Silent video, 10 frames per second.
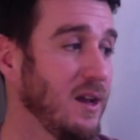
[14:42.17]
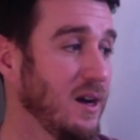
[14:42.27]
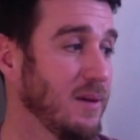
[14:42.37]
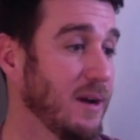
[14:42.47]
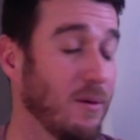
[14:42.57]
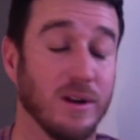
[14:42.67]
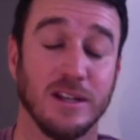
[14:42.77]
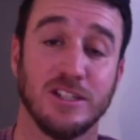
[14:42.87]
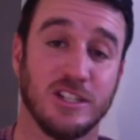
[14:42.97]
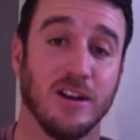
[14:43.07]
Uh, but I
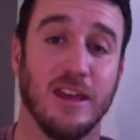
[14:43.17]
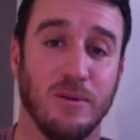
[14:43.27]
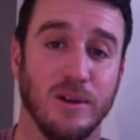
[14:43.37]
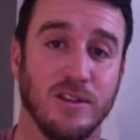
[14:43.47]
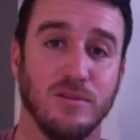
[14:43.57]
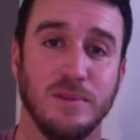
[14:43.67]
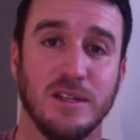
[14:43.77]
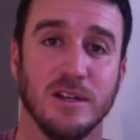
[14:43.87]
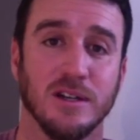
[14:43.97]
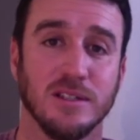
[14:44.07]
wanted to share that with you
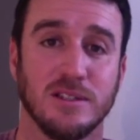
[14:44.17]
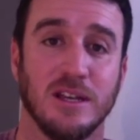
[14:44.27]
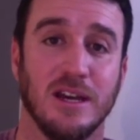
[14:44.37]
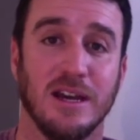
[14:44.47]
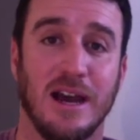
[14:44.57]
because